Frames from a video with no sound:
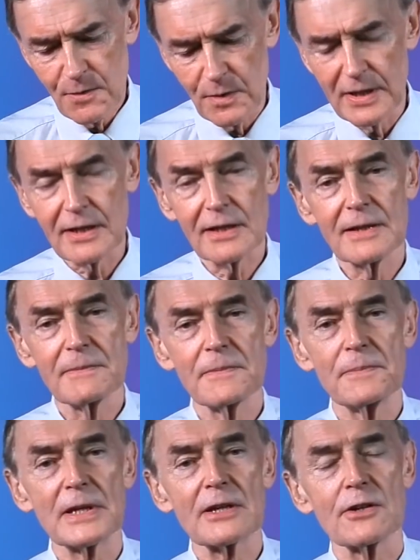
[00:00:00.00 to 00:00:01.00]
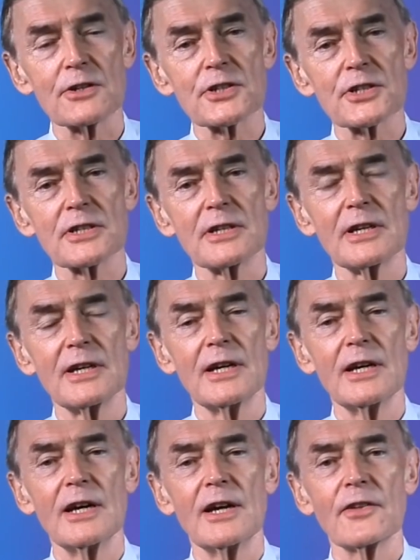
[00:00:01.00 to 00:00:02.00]
Well, because
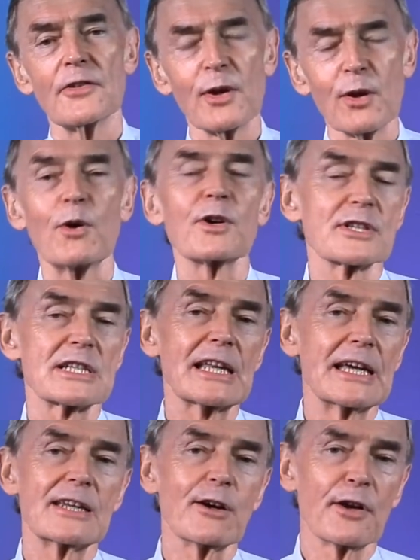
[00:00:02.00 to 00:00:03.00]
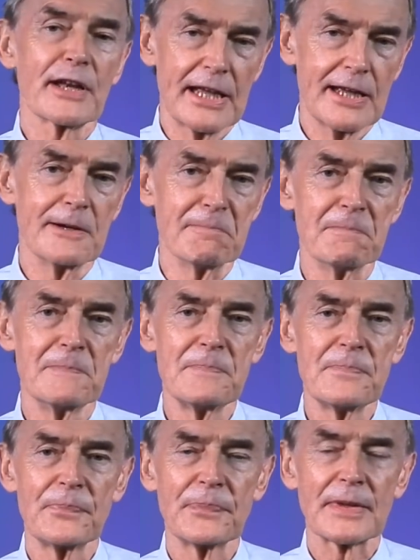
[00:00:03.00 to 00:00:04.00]
the Lord has laid on him
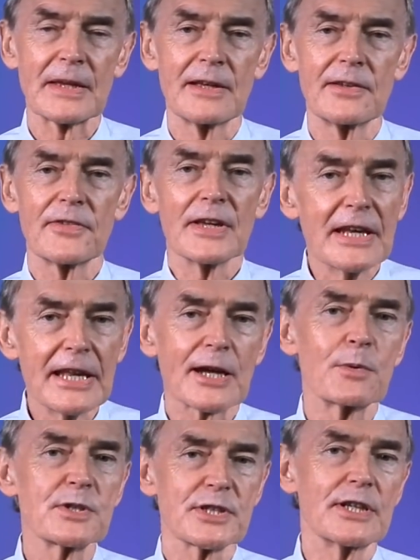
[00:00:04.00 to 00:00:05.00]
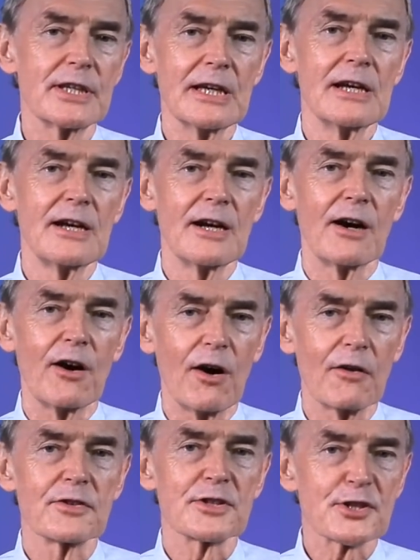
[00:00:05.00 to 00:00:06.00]
the iniquity
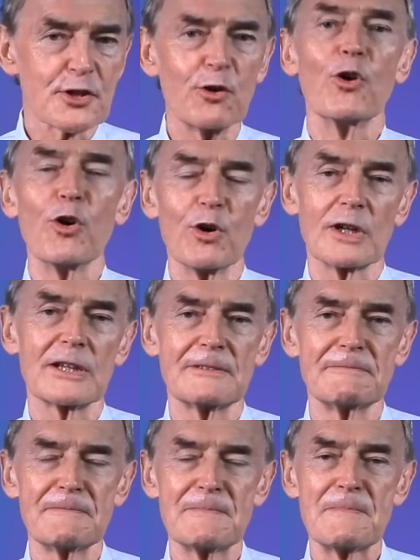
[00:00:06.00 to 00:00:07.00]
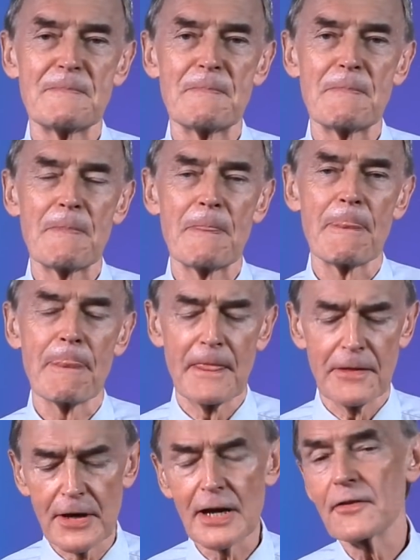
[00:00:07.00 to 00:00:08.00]
of us all.
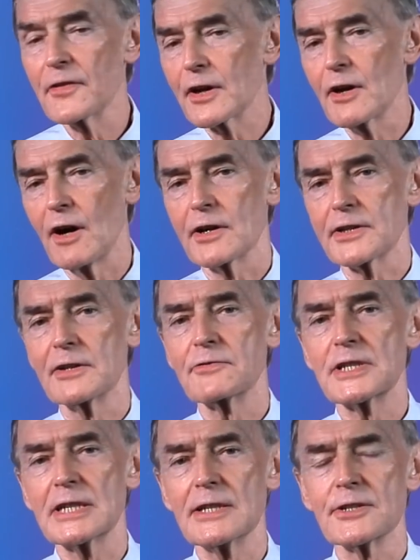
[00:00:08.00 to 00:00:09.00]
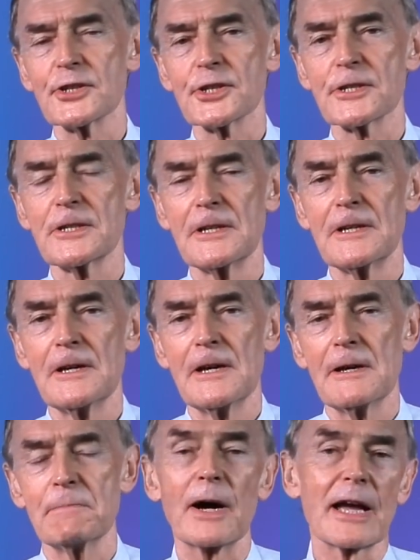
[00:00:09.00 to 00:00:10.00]
There in the garden of tears,
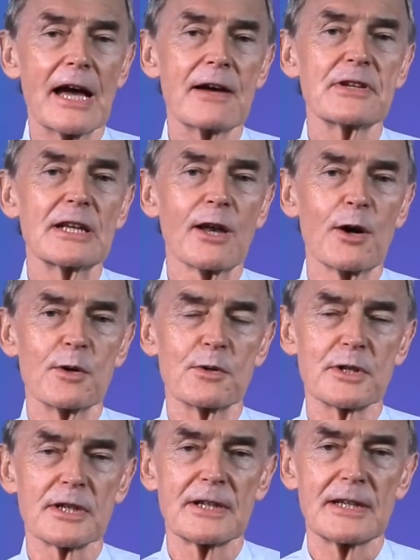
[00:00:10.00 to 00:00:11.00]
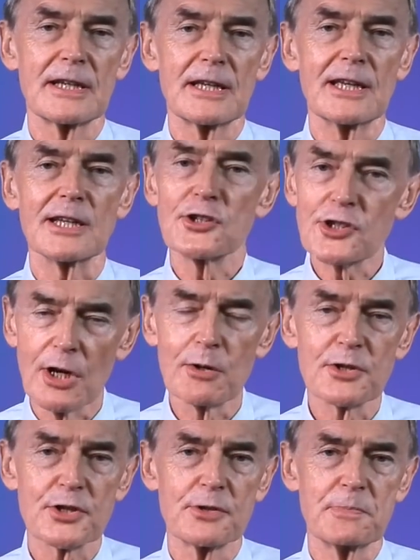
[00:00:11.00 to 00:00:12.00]
my heavy load he
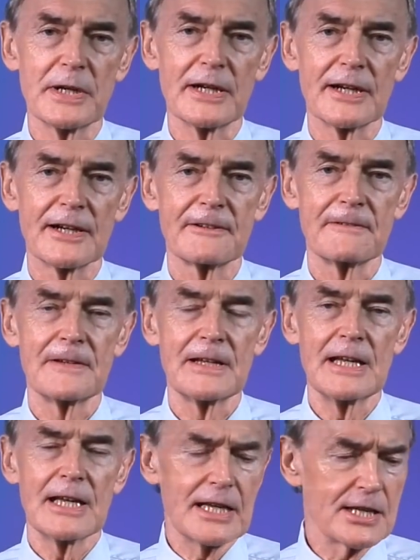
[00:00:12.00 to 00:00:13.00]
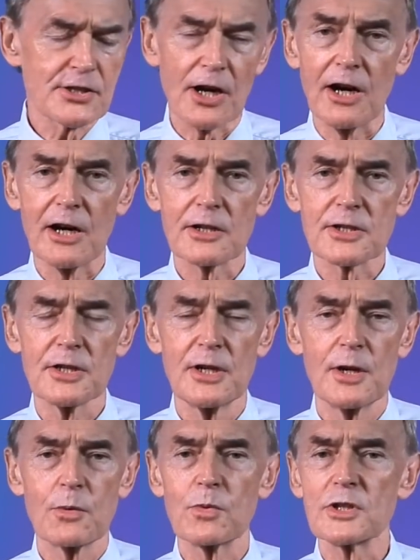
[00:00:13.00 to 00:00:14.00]
chose to bear. His heart
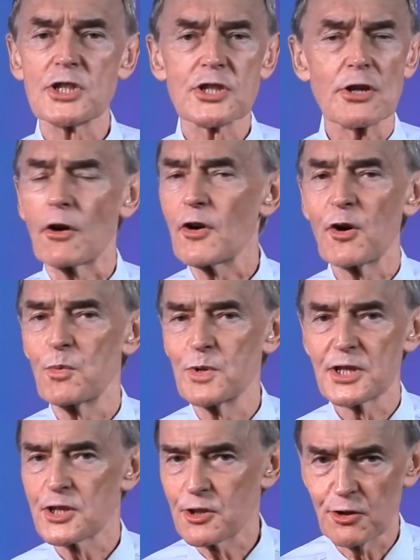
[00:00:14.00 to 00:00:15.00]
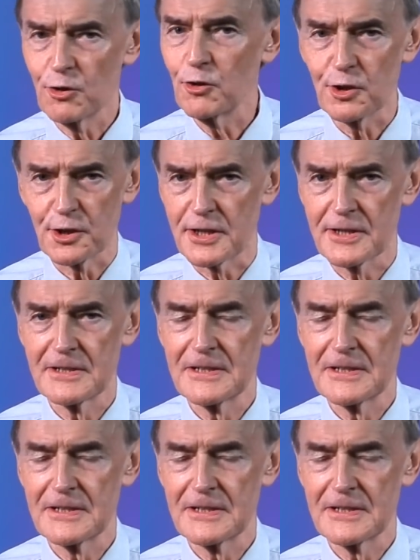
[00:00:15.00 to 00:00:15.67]
with sorrow was torn.